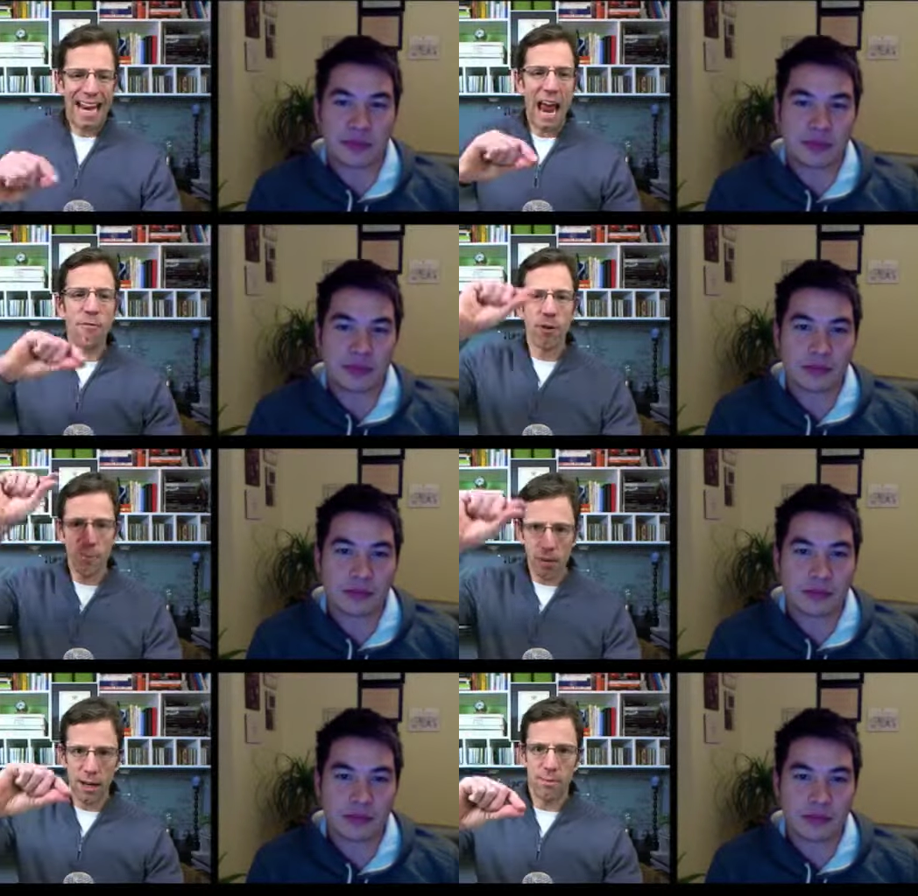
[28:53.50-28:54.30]
Speaker 1: and
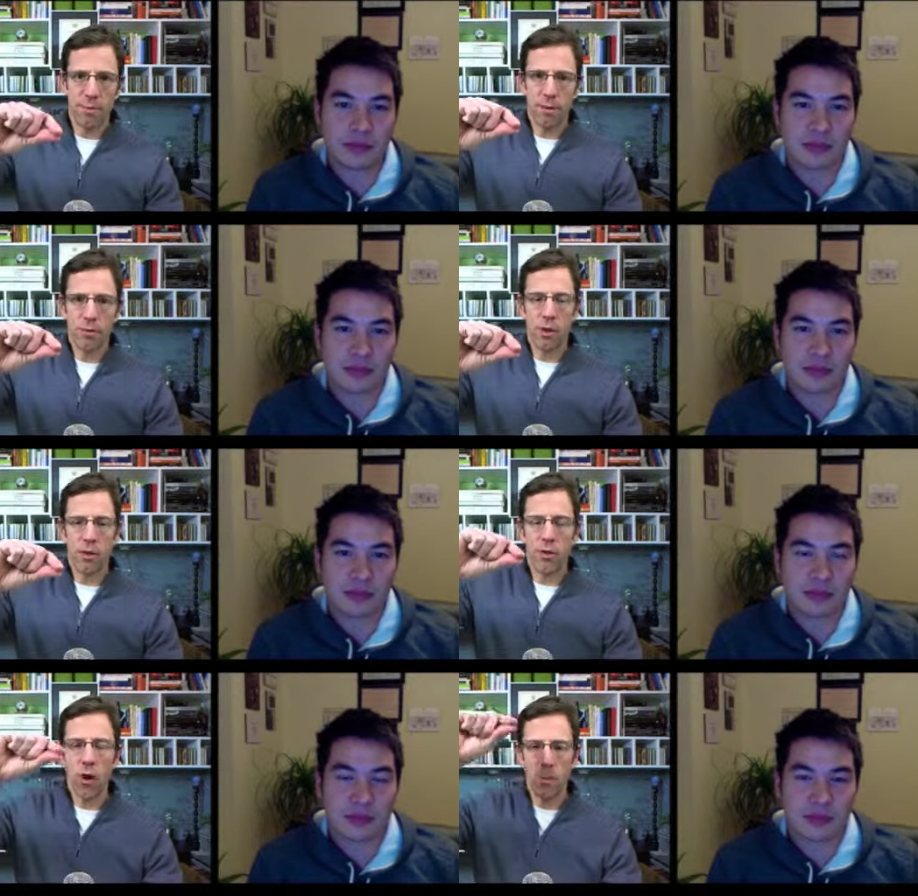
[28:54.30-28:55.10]
every blip,
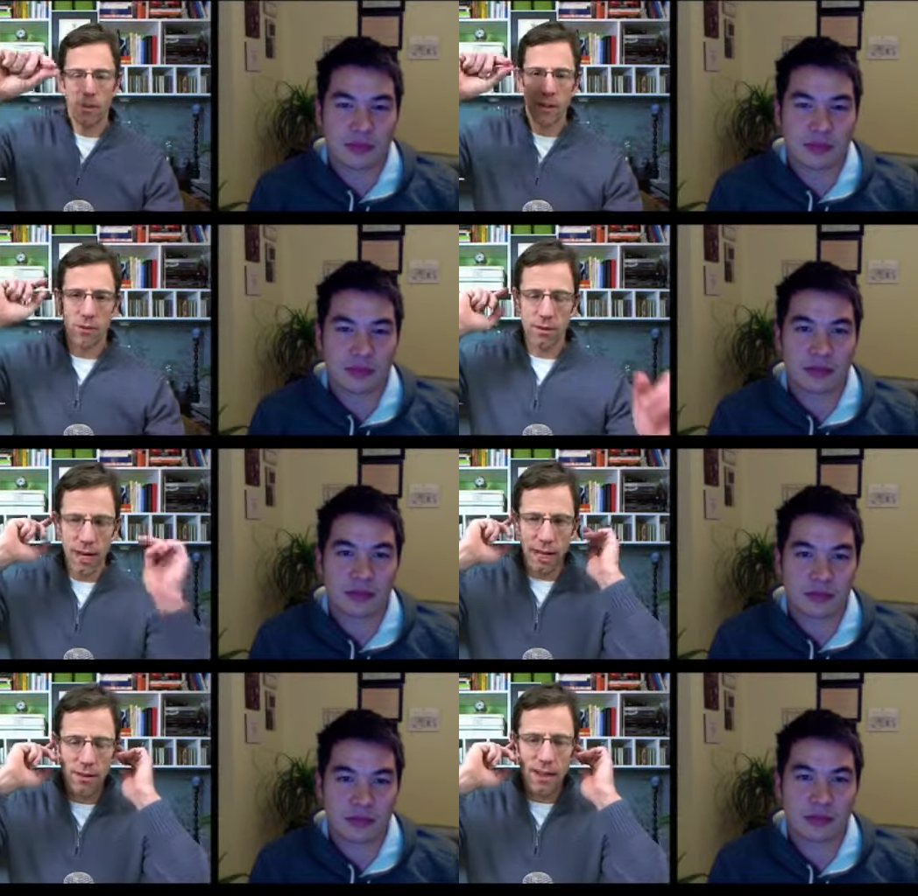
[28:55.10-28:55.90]
what you would hope is that you
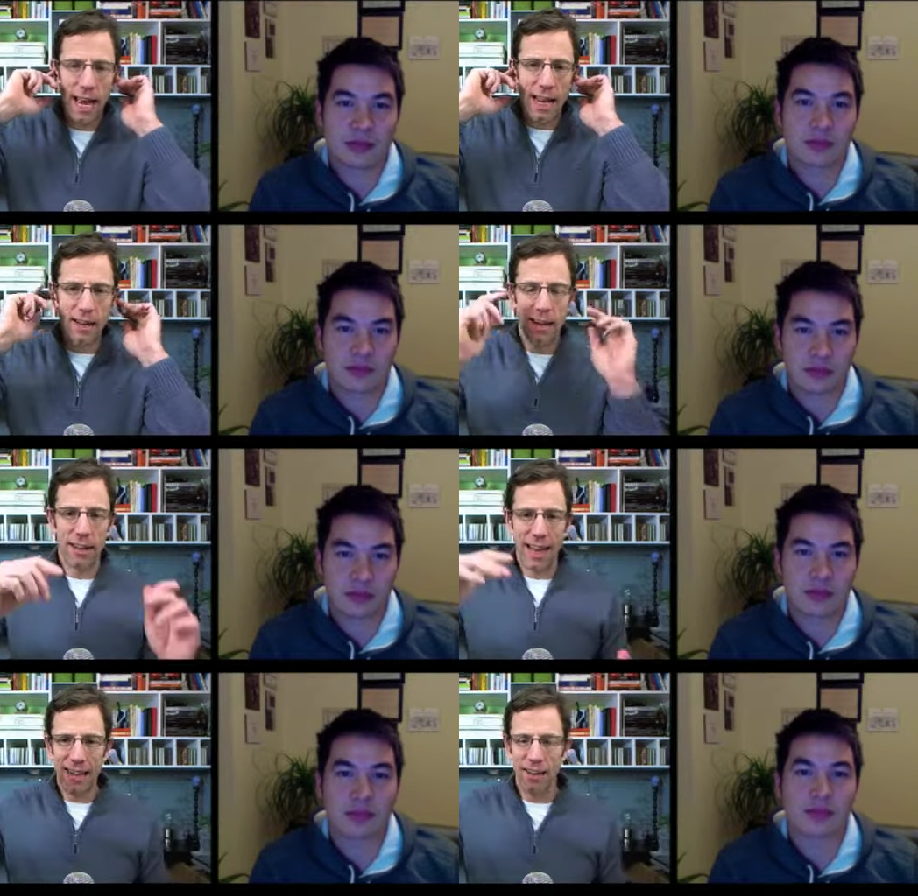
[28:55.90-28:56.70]
yeah you land
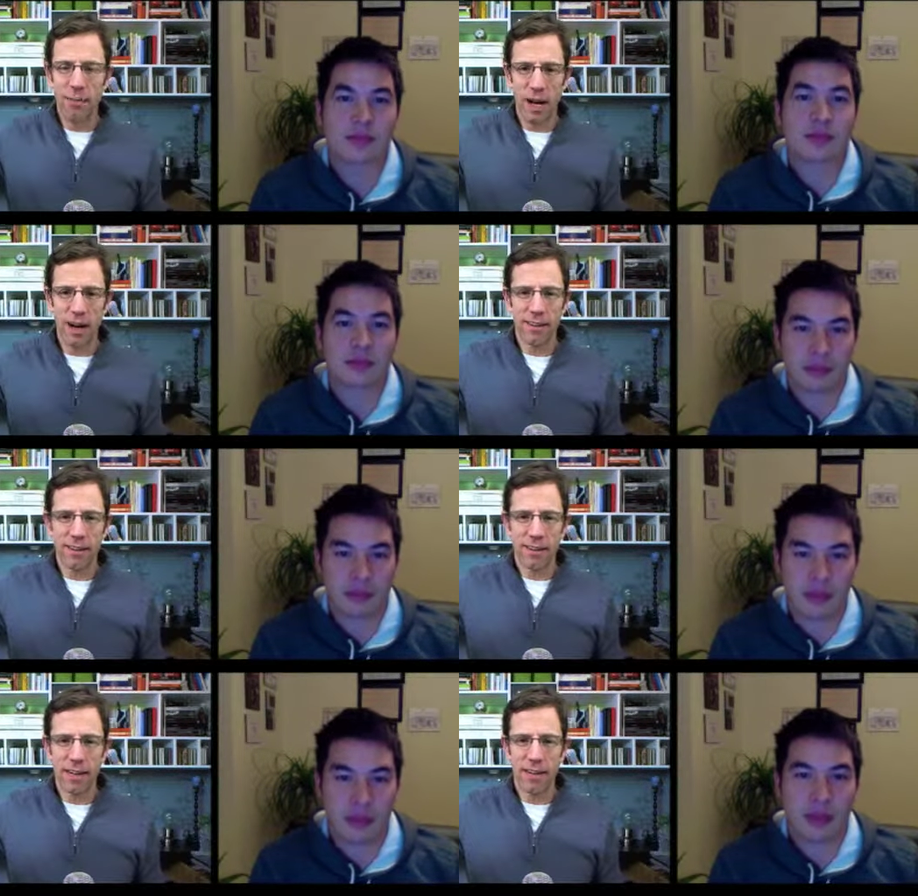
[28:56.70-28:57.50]
you land a little bit higher
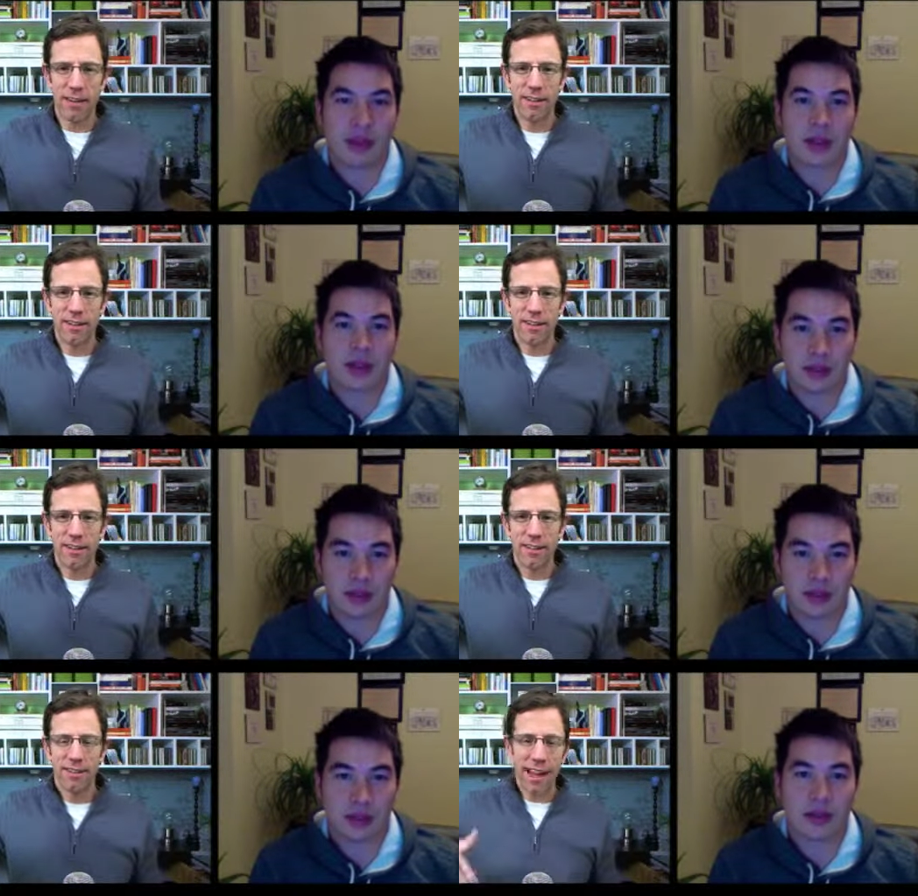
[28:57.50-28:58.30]
than you did
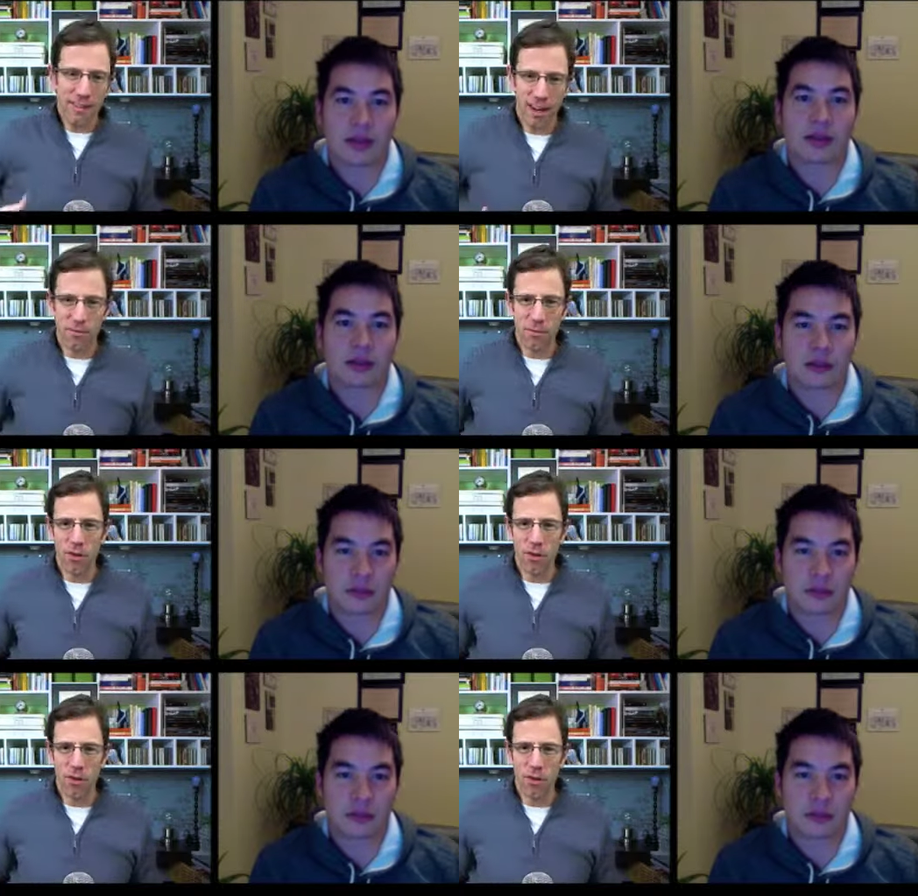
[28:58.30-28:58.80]
last time.